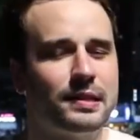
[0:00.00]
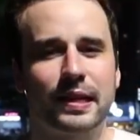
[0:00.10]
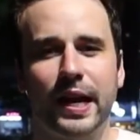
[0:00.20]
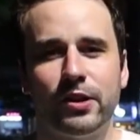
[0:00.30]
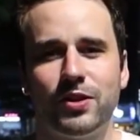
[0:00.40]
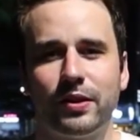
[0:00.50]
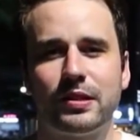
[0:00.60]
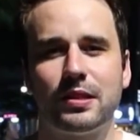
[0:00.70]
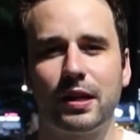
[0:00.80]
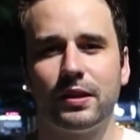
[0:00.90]
is that Kaohsiung
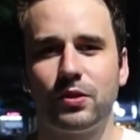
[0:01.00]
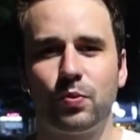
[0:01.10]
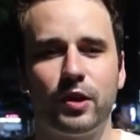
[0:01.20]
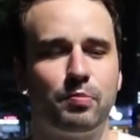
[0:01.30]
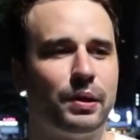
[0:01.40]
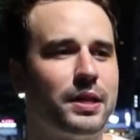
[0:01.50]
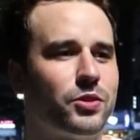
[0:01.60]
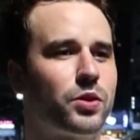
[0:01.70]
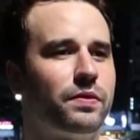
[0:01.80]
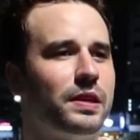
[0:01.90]
is stuck in this weird
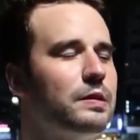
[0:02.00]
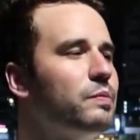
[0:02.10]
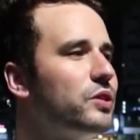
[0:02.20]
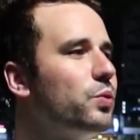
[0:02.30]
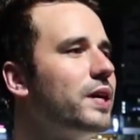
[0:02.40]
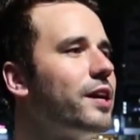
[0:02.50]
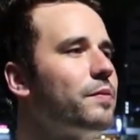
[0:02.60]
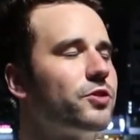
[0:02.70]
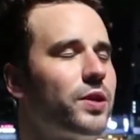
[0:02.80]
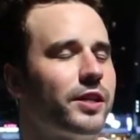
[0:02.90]
place, is sort of in between.
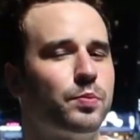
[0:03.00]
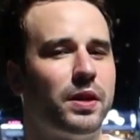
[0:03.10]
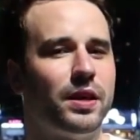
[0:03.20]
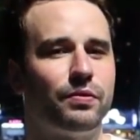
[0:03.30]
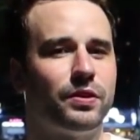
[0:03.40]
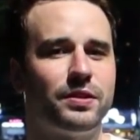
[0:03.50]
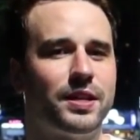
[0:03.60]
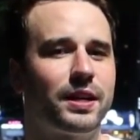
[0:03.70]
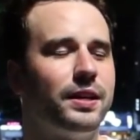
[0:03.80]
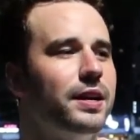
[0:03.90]
I'm going to try and explain that for a
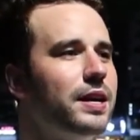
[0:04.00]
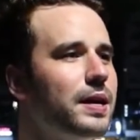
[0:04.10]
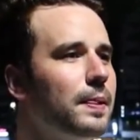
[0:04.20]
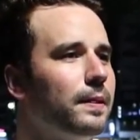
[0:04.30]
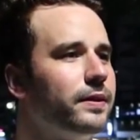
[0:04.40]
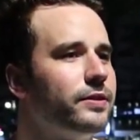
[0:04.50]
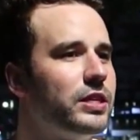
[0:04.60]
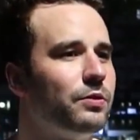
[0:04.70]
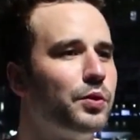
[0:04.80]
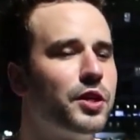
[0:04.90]
second.
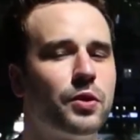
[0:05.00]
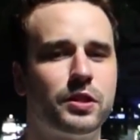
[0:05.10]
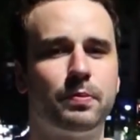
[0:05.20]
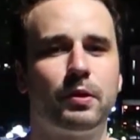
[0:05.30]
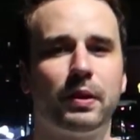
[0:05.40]
See, when you go to somewhere